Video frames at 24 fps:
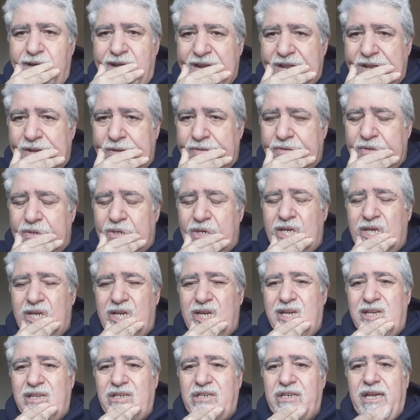back to the
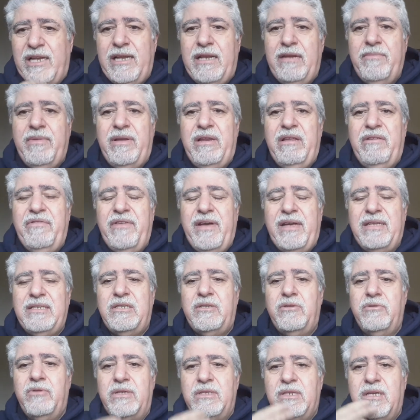Agile
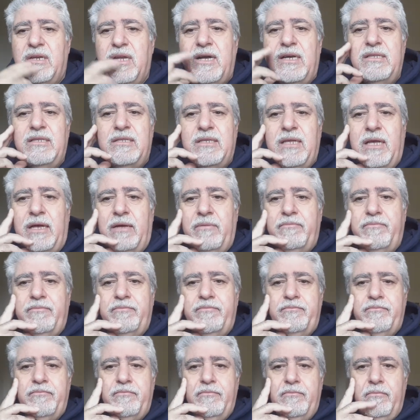Manifesto as a
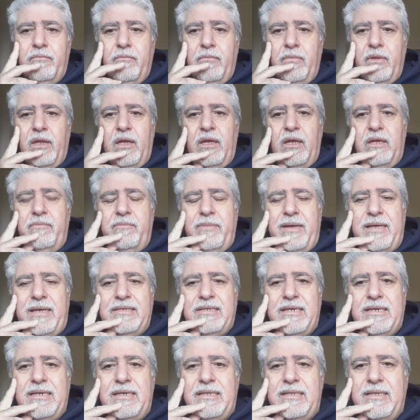concept, it
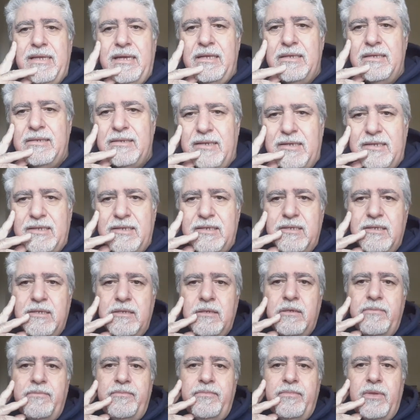basically tells
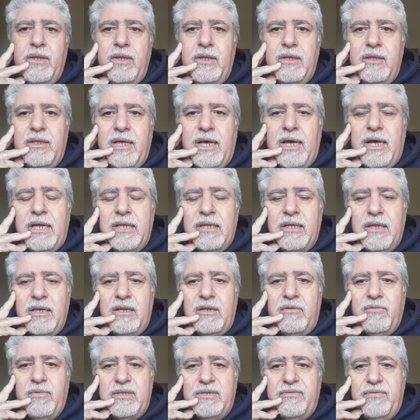us that
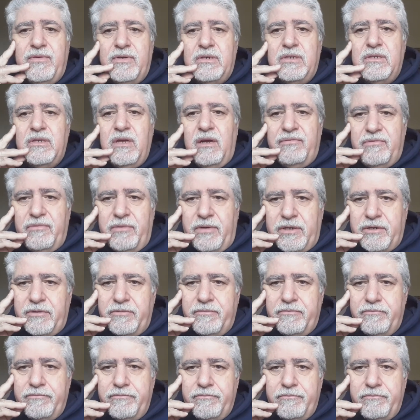it was for software.